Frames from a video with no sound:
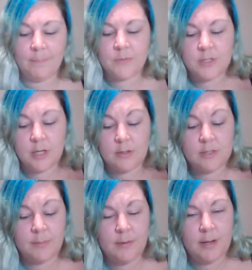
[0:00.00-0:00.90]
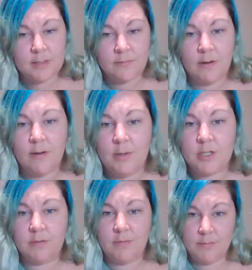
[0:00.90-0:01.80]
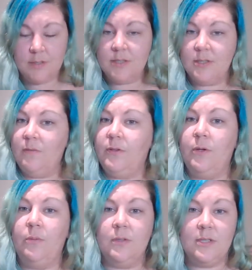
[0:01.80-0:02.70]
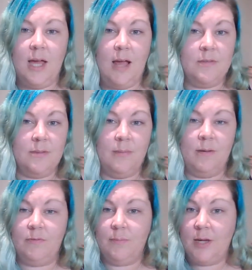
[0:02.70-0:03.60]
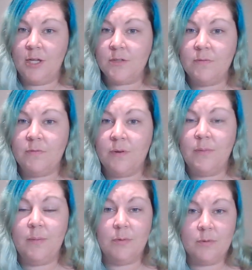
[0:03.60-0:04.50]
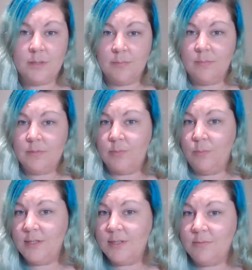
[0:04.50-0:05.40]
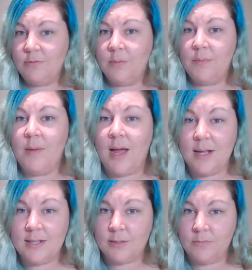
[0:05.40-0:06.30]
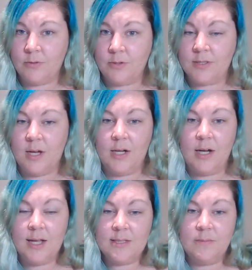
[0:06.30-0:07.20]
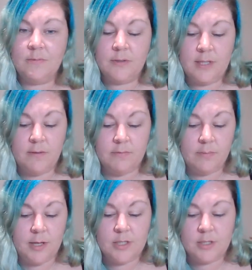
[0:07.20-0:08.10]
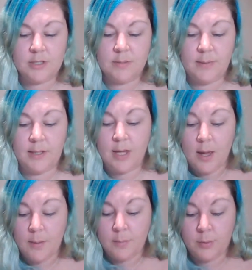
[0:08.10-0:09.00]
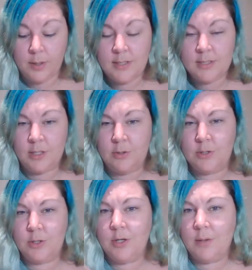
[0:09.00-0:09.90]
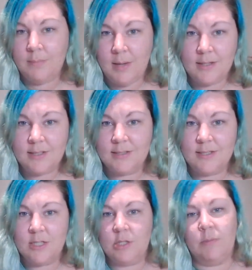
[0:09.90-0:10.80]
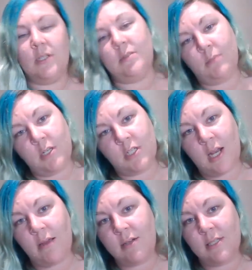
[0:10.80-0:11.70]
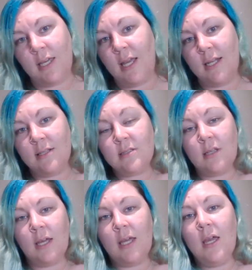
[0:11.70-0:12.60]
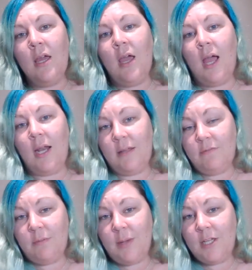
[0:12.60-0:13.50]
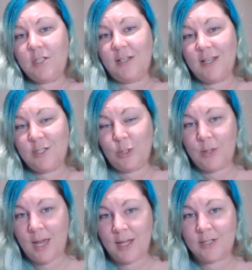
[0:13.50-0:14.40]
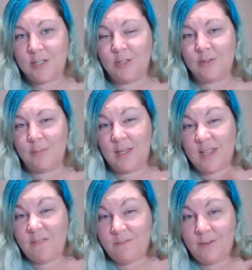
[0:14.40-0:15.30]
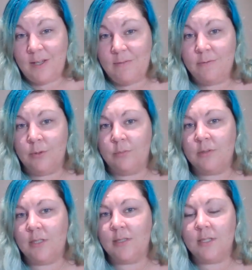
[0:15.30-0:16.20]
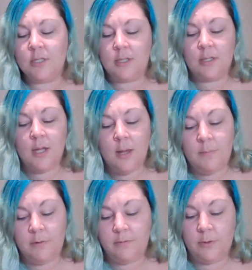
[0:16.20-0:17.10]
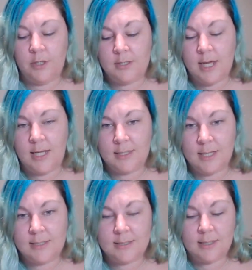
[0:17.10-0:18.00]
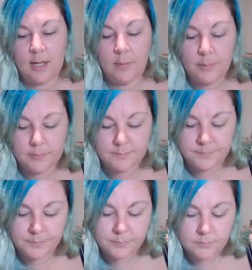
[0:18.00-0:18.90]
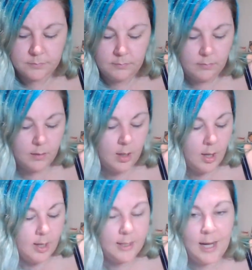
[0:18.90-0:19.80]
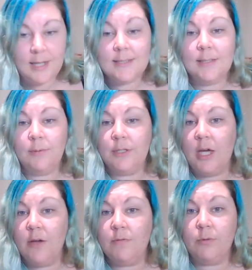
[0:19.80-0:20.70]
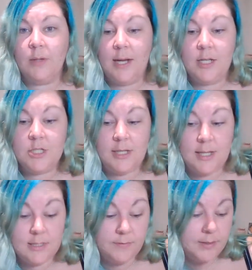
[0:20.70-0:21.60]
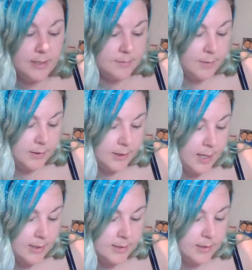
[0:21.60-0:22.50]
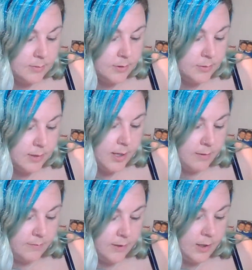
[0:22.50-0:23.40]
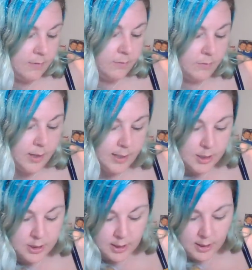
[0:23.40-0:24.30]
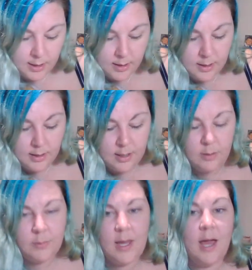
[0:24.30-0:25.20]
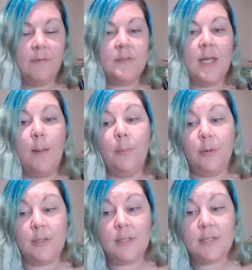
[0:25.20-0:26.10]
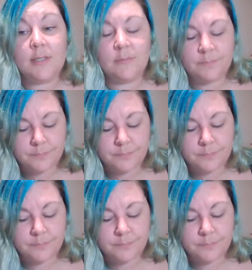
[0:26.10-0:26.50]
So spirit is very much around us. So if you want to have some information from them or some wisdom from them, ask them for a sign. Ask them for the information to be brought into you so you can make this decision with as much clarity and insight and information as you can do to make that fully informed decision before you take that step. Okay, let's see what the overall energy is for this month, Cancer. What do we have for the overall energy? We have temperance.